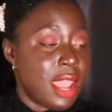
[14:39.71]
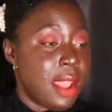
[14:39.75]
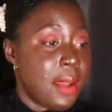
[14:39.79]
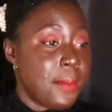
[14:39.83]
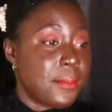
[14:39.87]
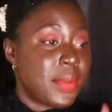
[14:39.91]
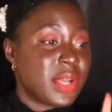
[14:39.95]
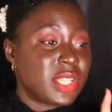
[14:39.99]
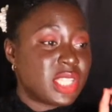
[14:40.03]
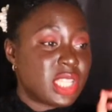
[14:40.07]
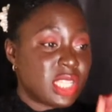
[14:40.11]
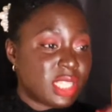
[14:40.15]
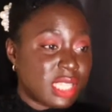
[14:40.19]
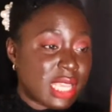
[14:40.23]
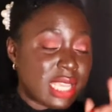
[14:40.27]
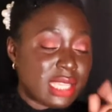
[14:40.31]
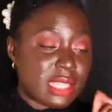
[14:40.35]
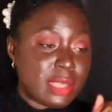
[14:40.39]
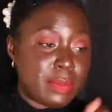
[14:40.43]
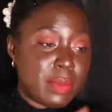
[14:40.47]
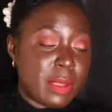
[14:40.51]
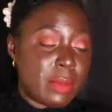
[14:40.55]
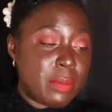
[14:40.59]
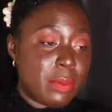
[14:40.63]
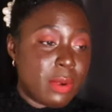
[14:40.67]
But she said the
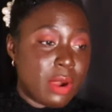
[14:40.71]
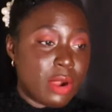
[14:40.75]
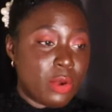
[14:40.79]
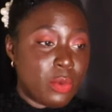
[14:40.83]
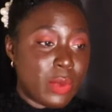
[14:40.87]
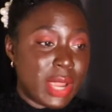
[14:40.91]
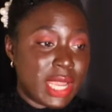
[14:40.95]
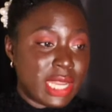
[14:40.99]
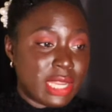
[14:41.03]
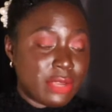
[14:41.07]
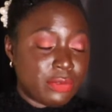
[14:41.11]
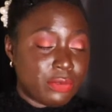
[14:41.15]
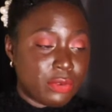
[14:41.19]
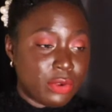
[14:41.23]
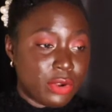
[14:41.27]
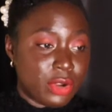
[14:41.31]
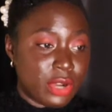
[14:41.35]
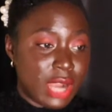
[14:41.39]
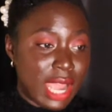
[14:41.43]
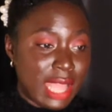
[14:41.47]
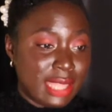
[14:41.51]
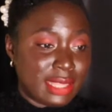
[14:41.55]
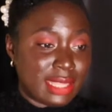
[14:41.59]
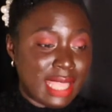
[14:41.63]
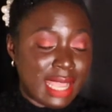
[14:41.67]
people are waiting for her
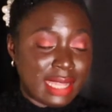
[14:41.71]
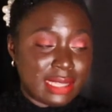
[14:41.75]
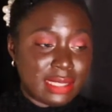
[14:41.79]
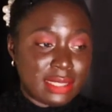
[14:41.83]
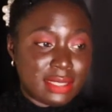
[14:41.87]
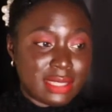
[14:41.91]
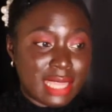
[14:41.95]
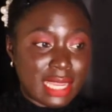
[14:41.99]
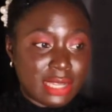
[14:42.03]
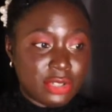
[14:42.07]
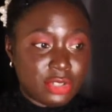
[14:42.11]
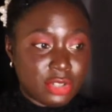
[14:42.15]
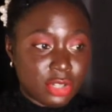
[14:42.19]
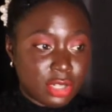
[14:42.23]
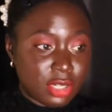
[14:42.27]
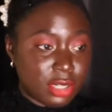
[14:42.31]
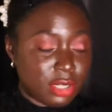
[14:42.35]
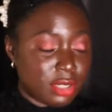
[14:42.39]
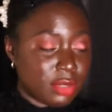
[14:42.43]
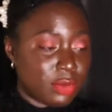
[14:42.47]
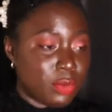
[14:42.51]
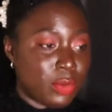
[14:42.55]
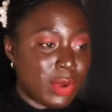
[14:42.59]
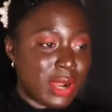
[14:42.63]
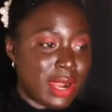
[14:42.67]
at that center,
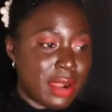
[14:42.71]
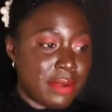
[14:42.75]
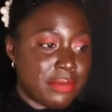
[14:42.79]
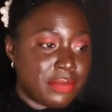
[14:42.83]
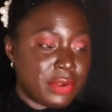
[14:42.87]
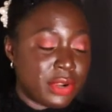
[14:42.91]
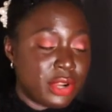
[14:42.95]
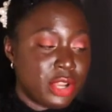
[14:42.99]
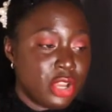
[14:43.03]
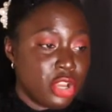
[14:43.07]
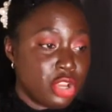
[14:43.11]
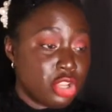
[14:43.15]
wherever.